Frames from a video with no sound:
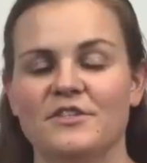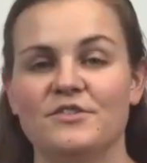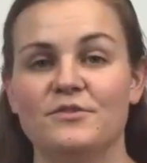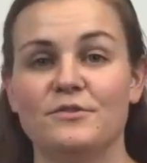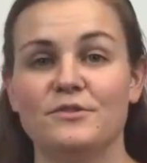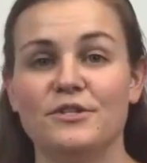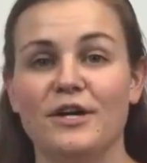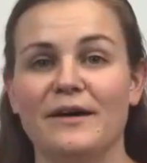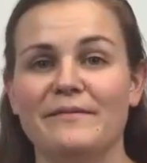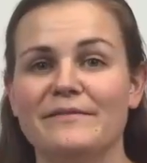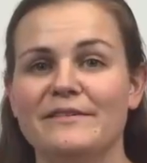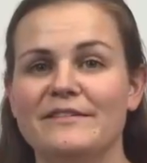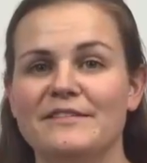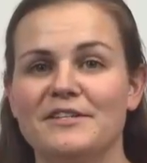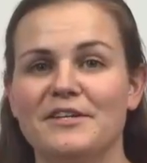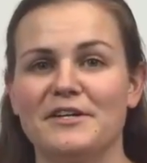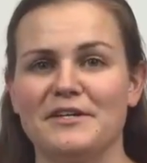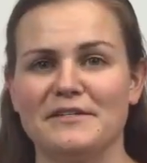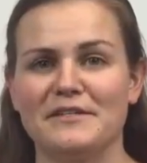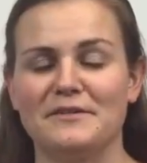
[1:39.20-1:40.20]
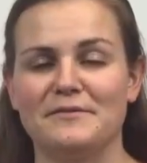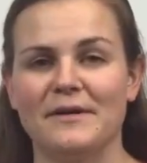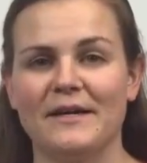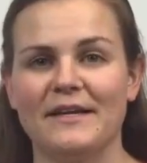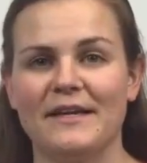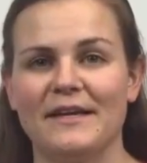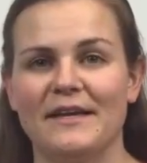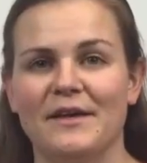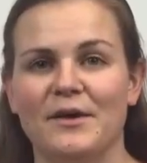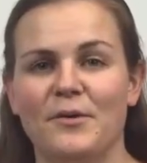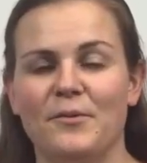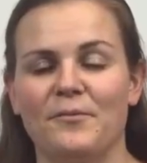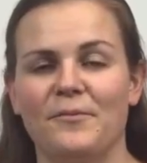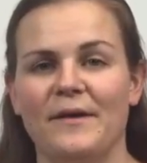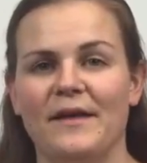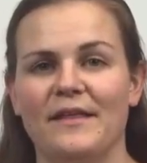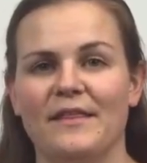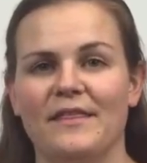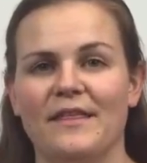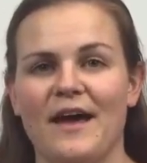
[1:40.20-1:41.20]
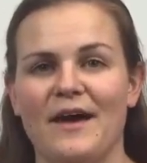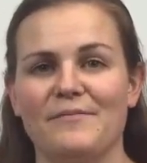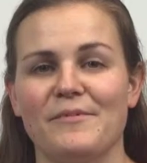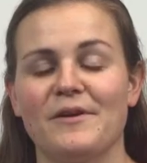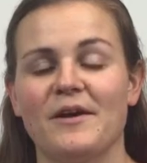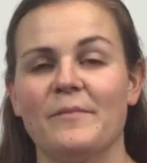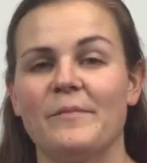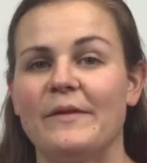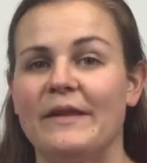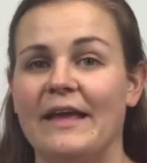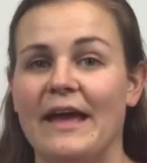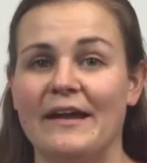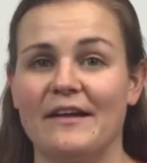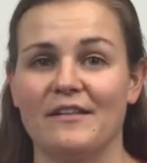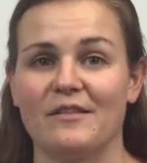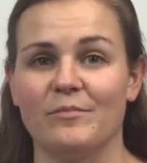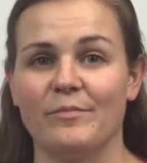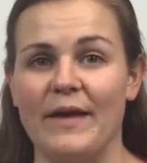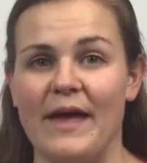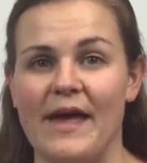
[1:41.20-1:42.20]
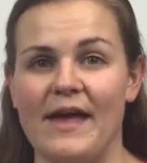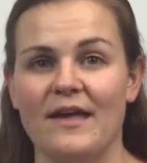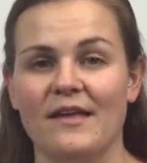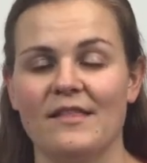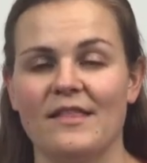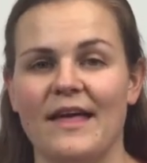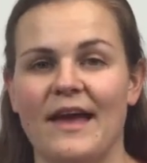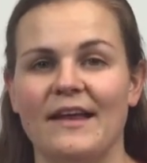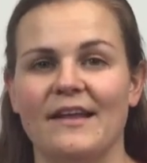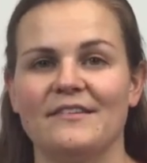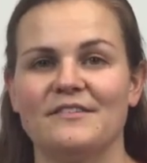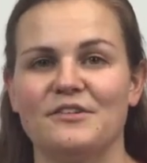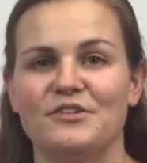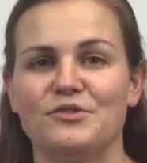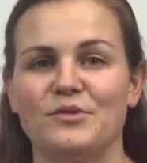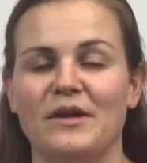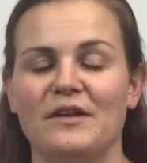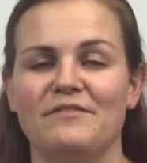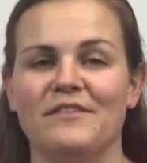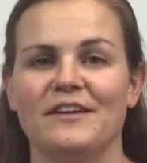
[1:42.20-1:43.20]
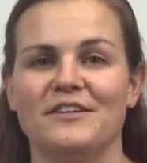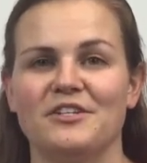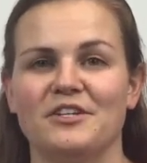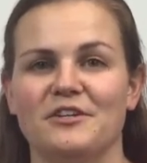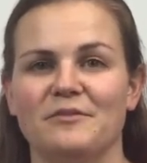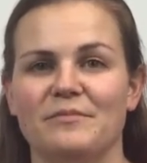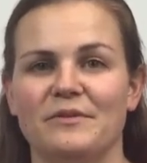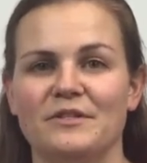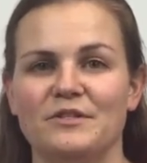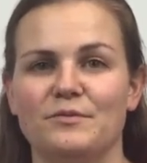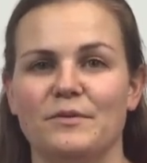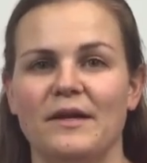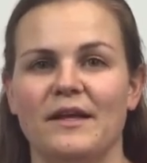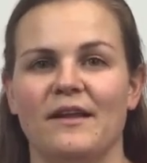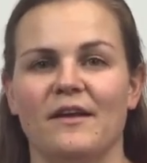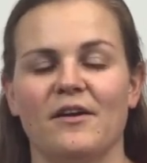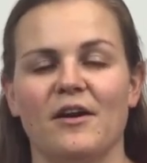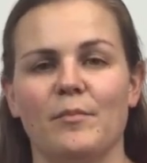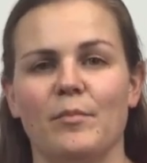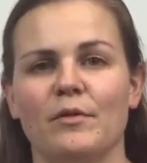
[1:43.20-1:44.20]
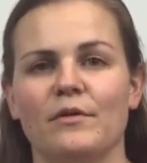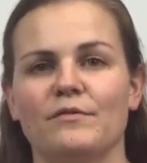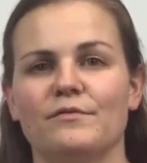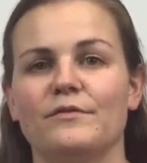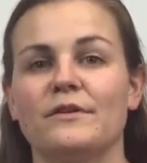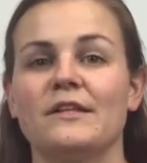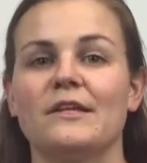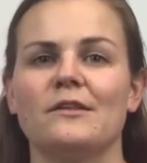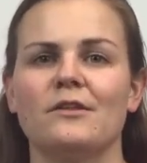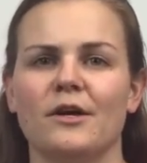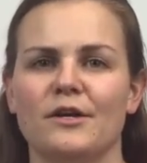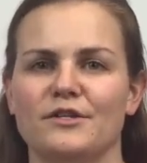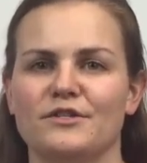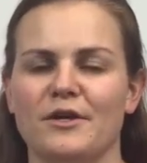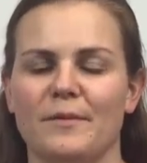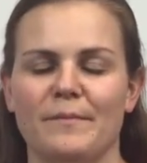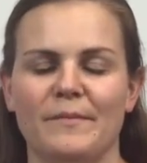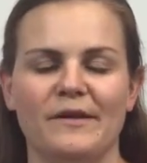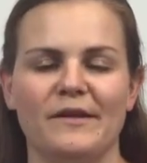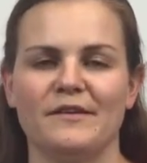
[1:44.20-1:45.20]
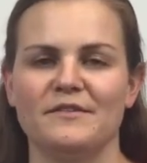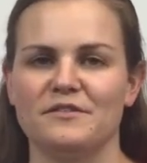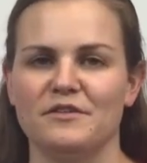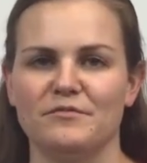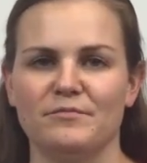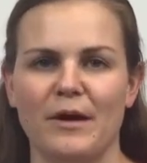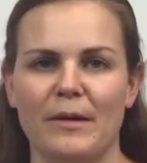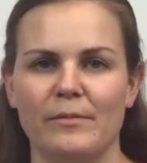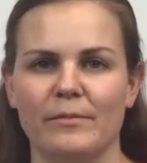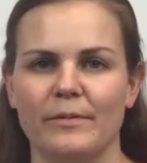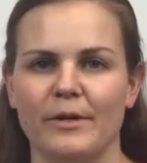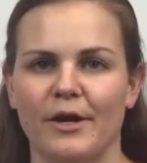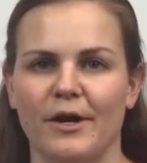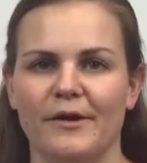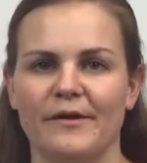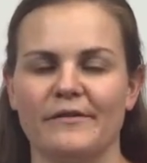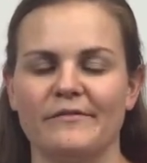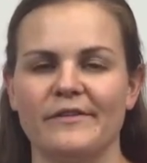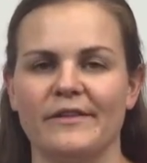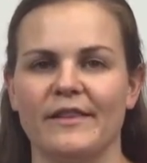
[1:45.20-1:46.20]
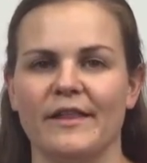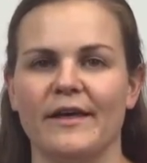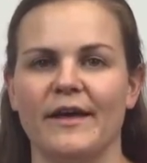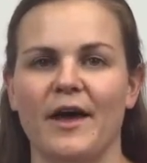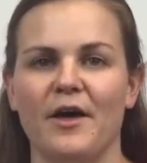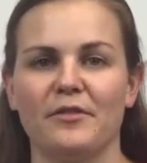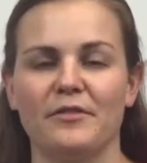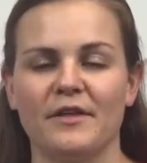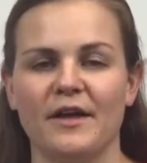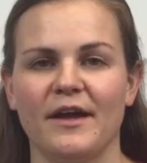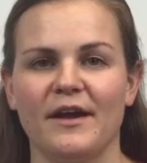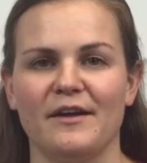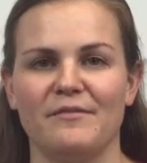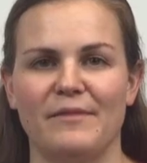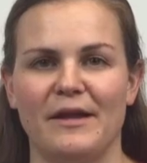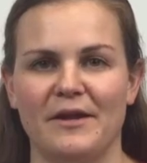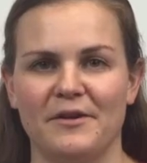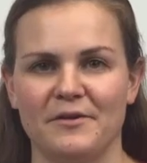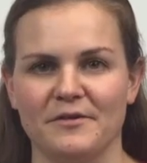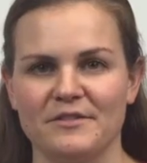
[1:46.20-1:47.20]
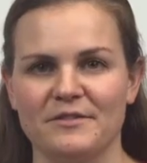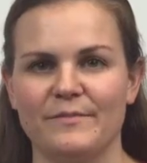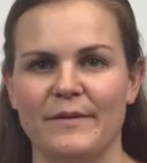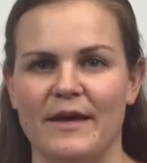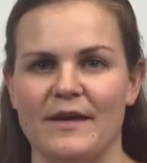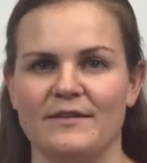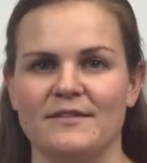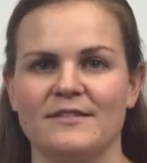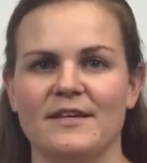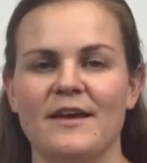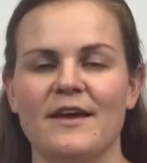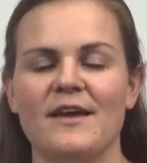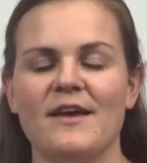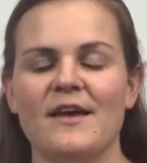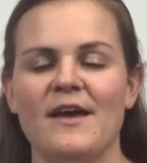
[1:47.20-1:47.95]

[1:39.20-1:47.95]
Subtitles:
So Jama is currently working with a company out of the Bay that is a joint venture between a couple of really large companies you've probably heard of in the healthcare and medical space.